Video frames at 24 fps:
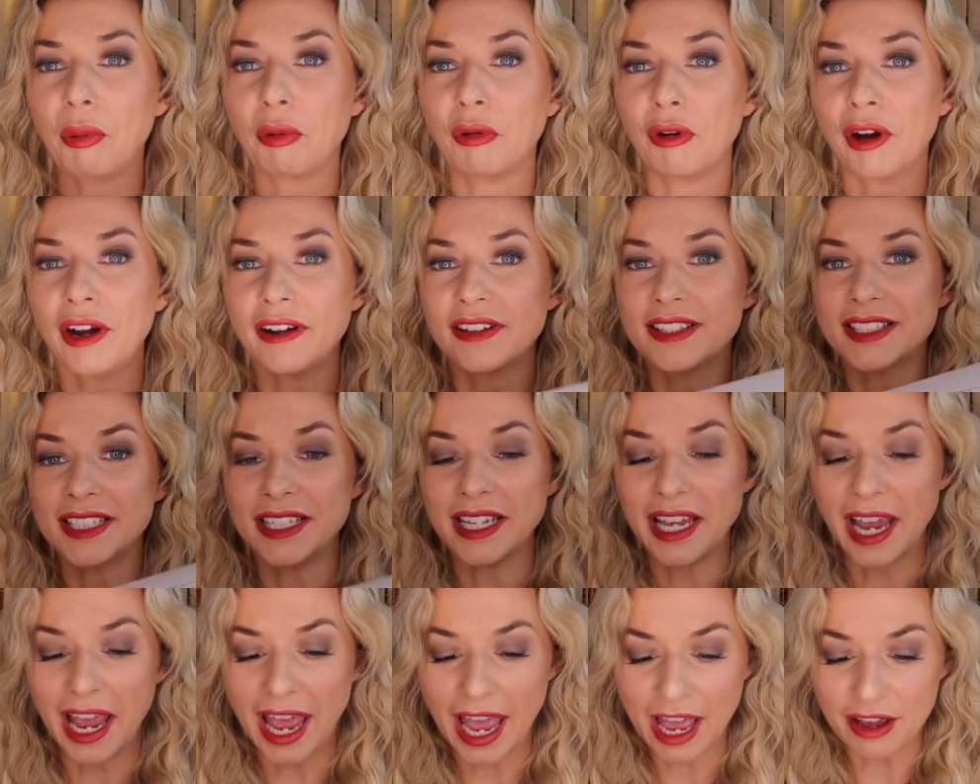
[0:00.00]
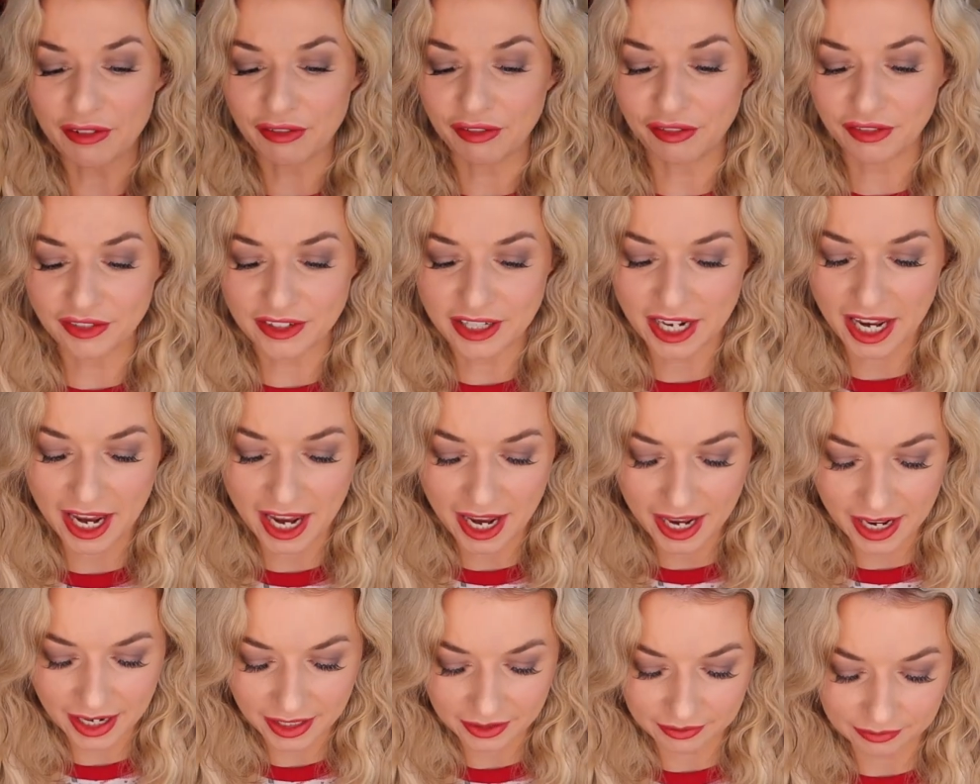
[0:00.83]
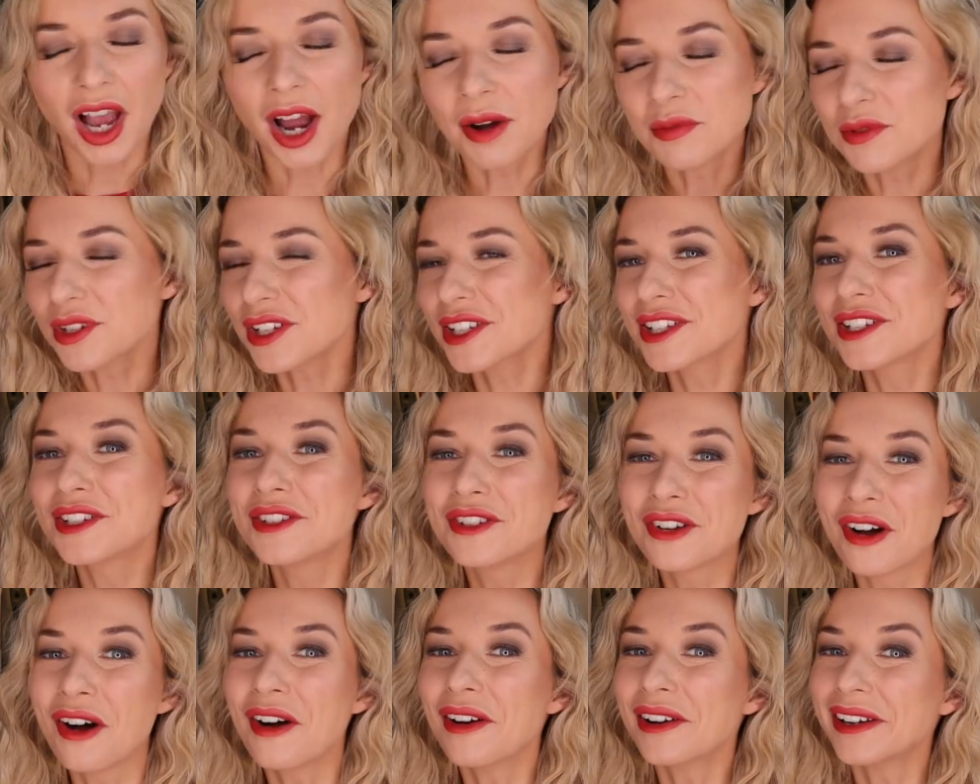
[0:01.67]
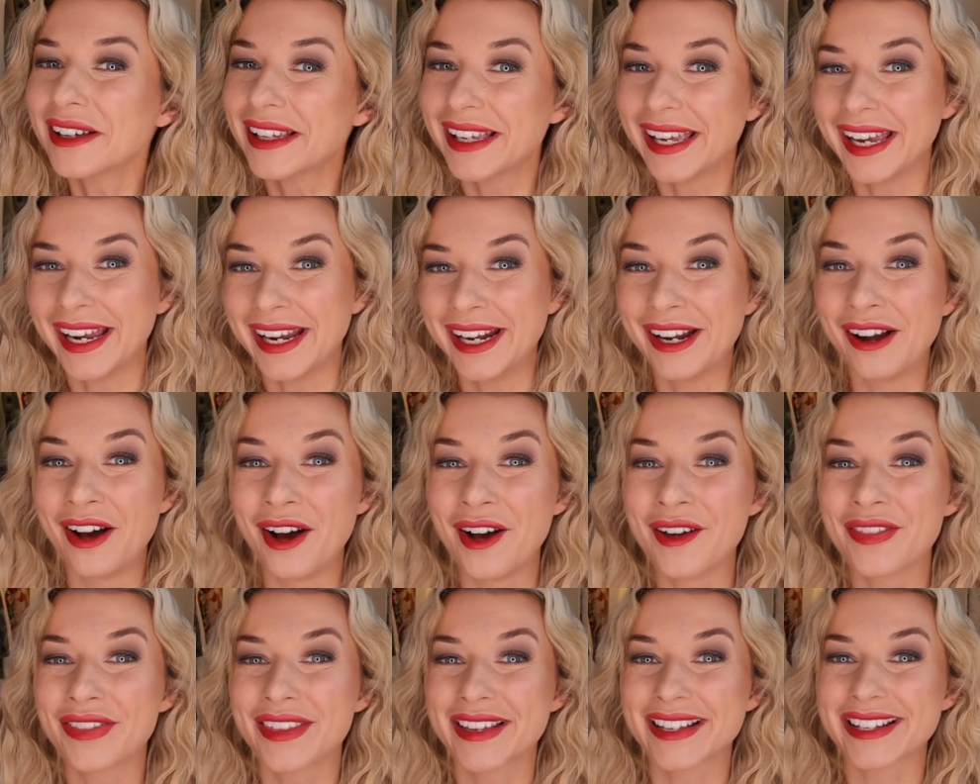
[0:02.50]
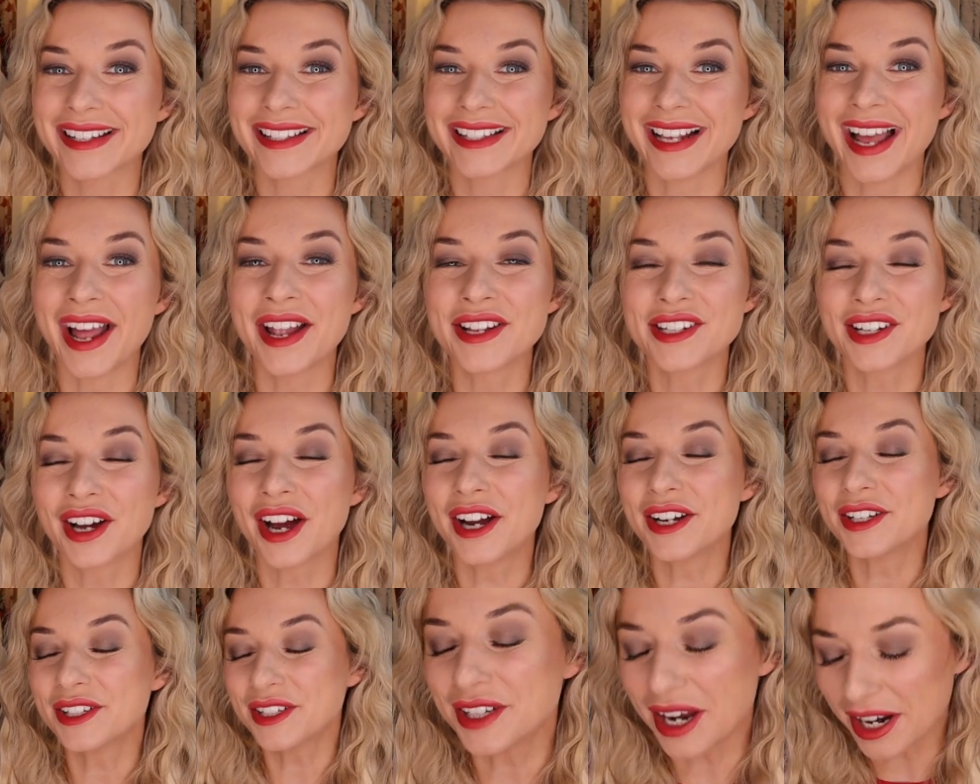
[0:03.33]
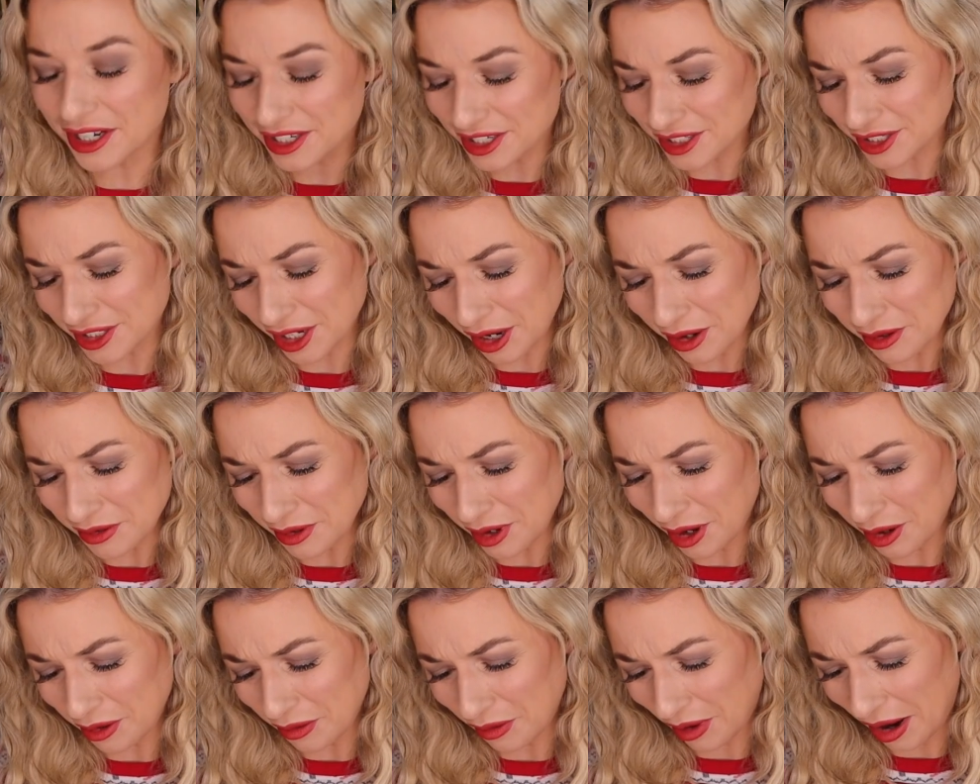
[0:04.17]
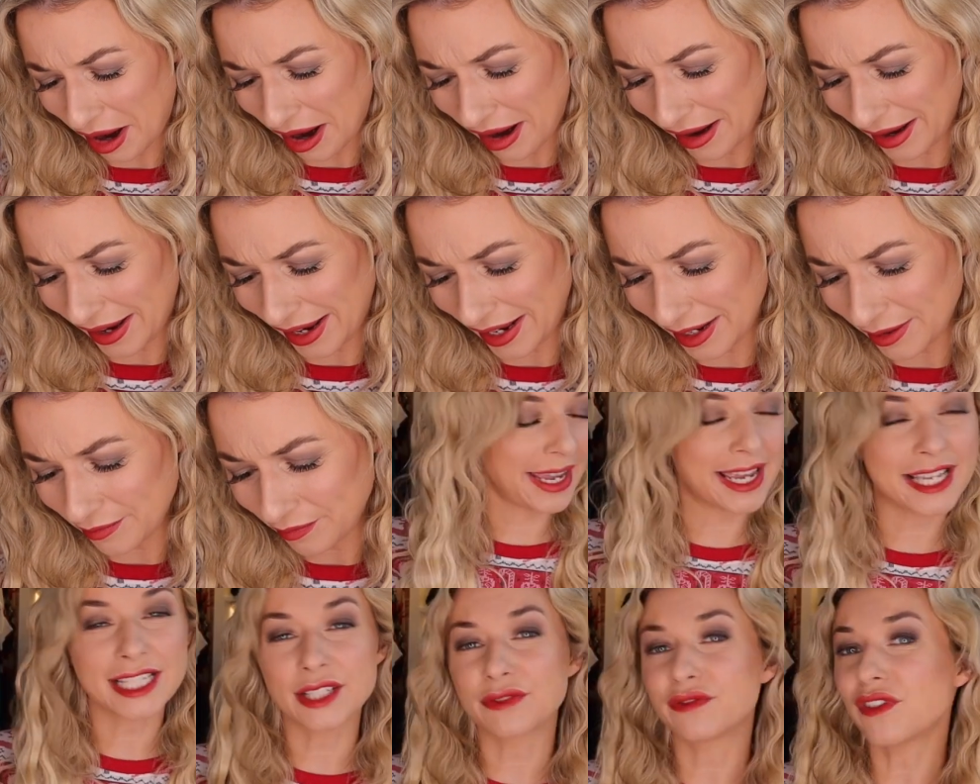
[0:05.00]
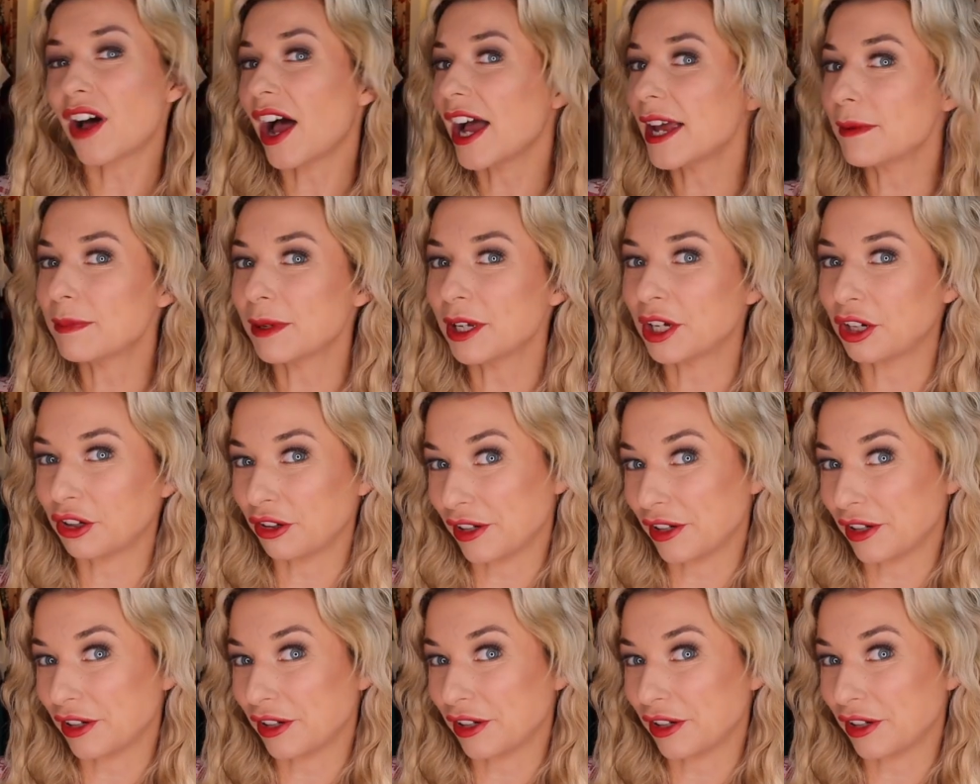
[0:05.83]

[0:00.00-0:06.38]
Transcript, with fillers: Pretty hefty. I'm just not keen on the scent. I, I just don't know why. It's vibing